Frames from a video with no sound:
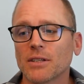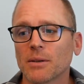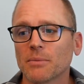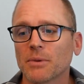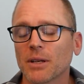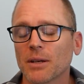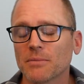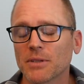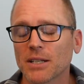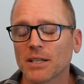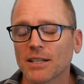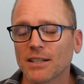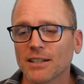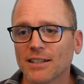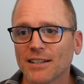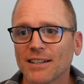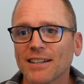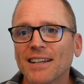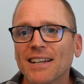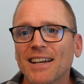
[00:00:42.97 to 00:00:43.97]
Sometimes I did
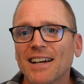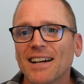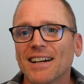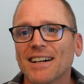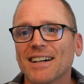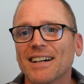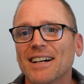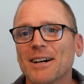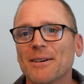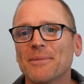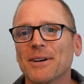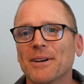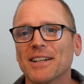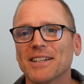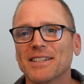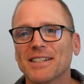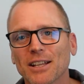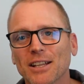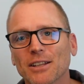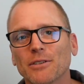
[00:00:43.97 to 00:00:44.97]
it um, on
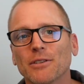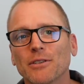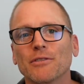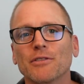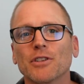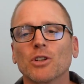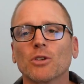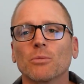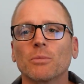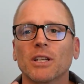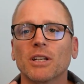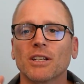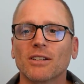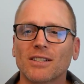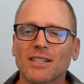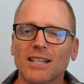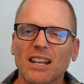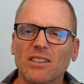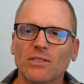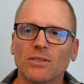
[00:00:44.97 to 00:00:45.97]
a daily review, but it
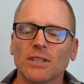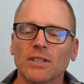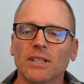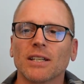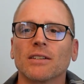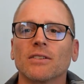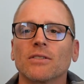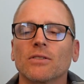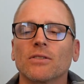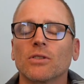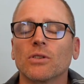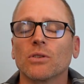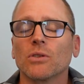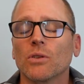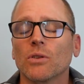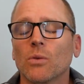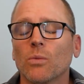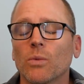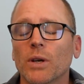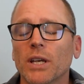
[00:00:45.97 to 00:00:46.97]
settled
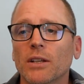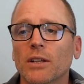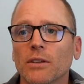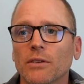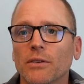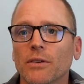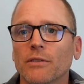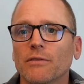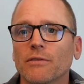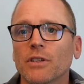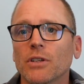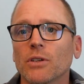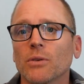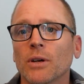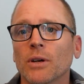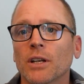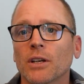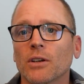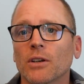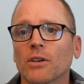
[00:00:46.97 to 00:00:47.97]
into the weekly review
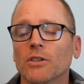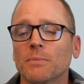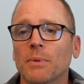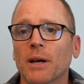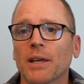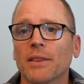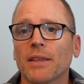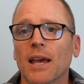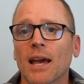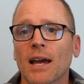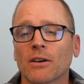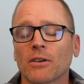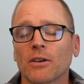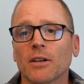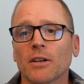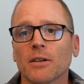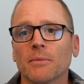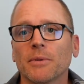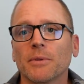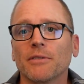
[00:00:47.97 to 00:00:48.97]
and it goes by the
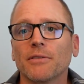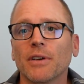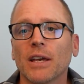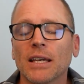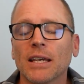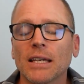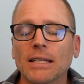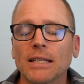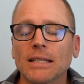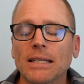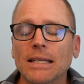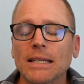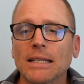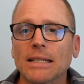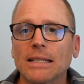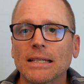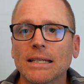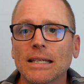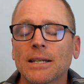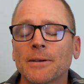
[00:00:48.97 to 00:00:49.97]
acronym of
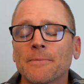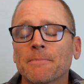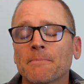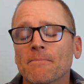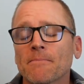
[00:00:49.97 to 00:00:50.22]
ADD.